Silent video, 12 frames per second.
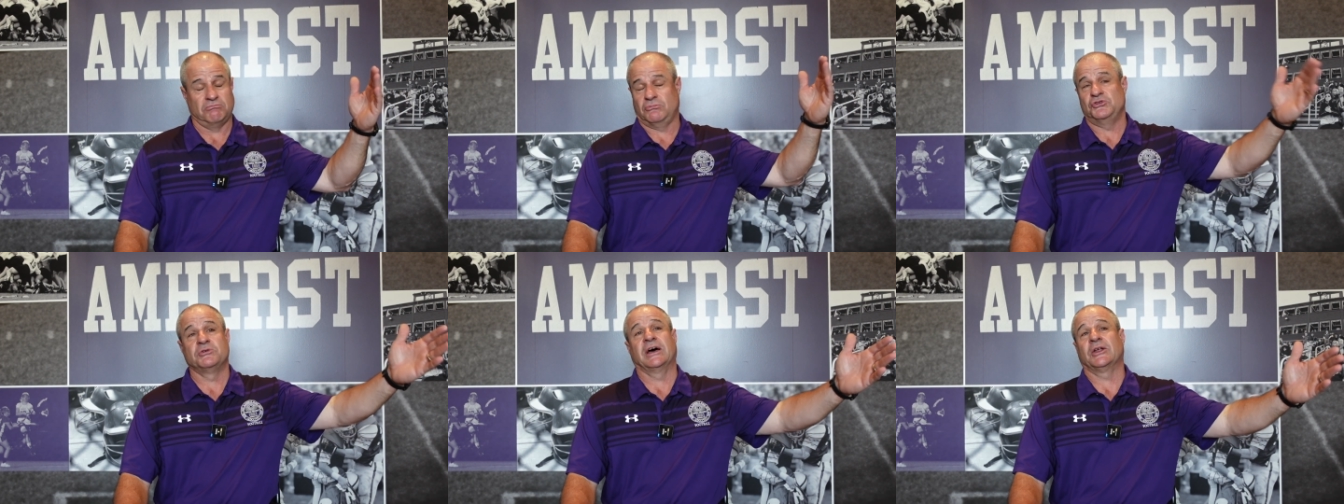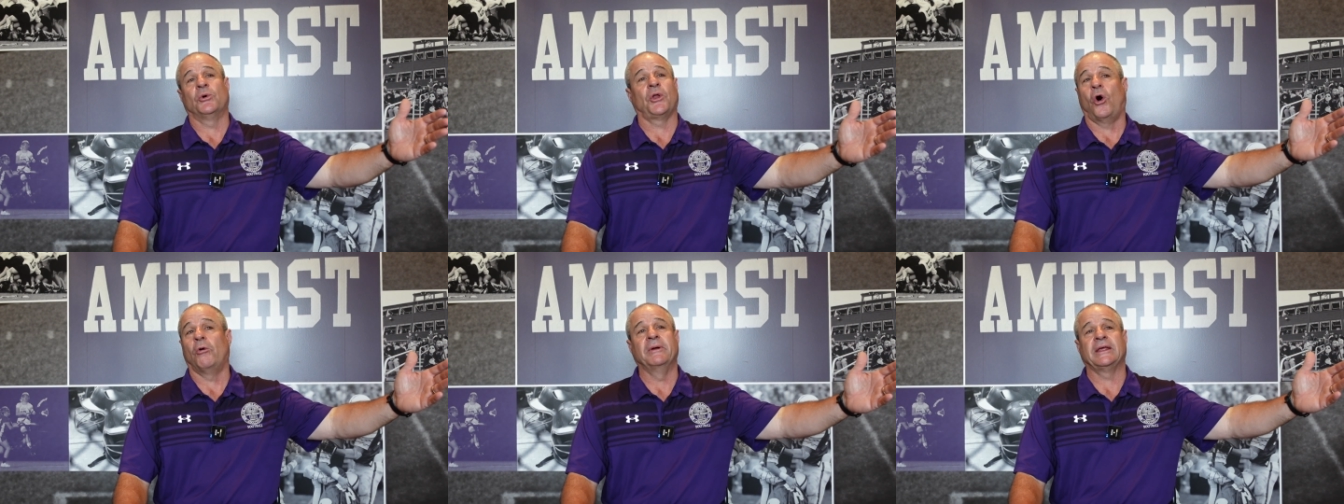well, you got to go to
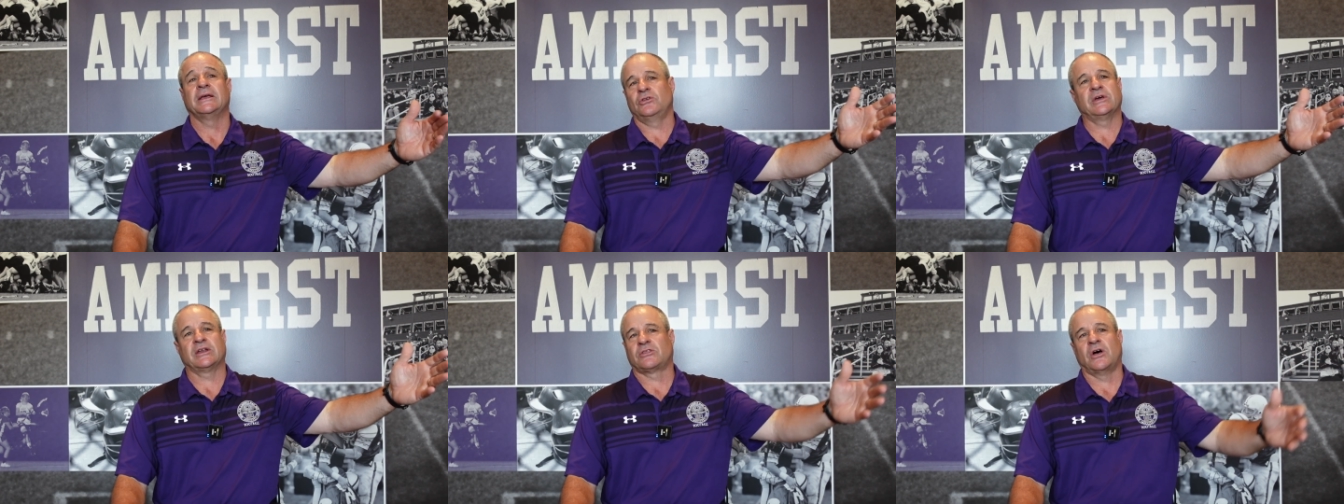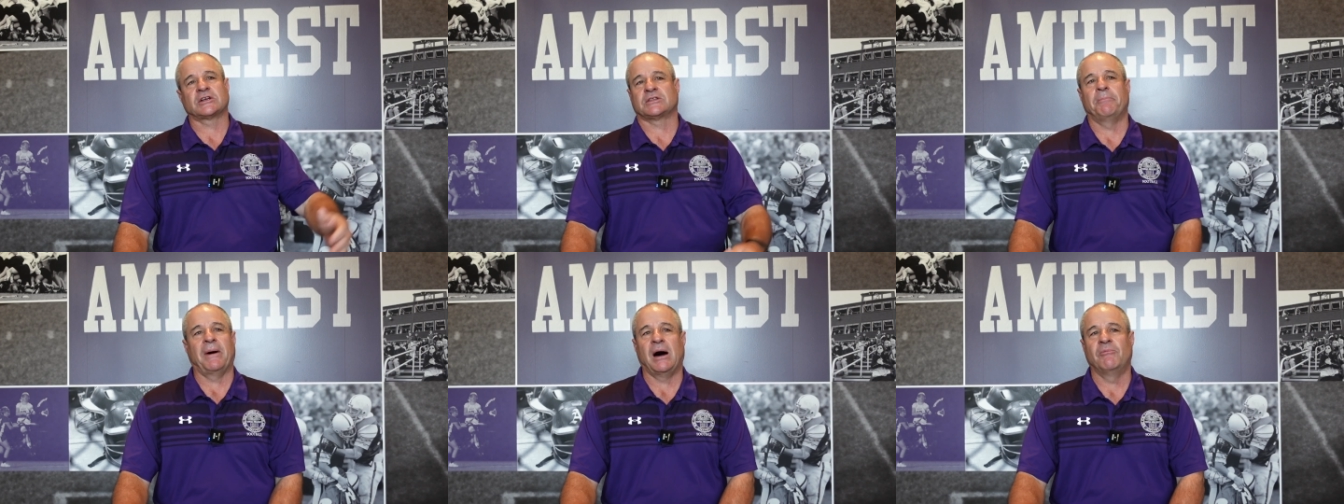Albany. You got to talk to
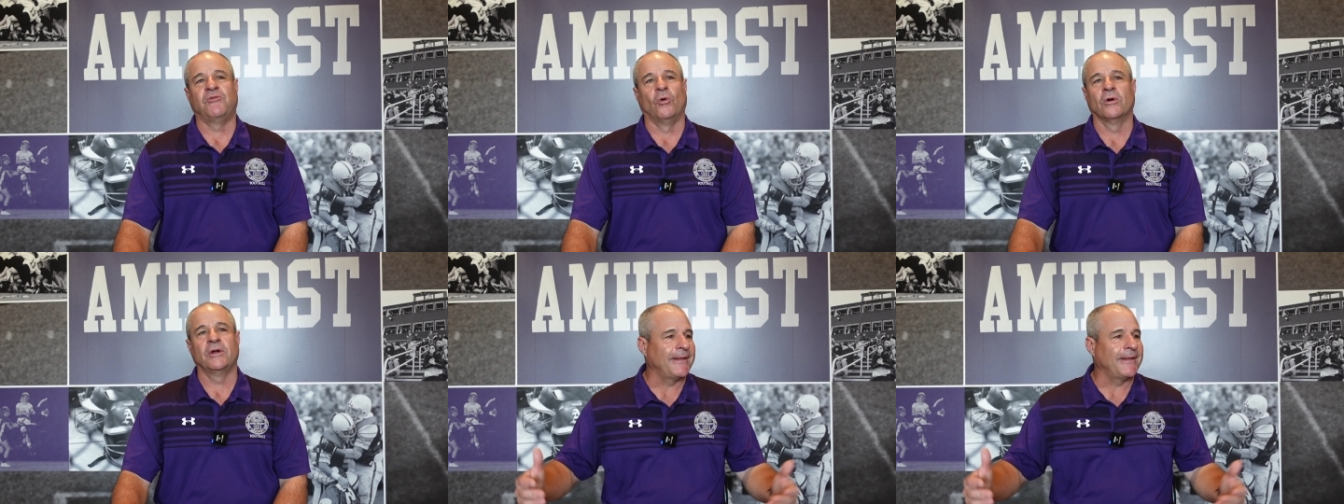Bob Ford.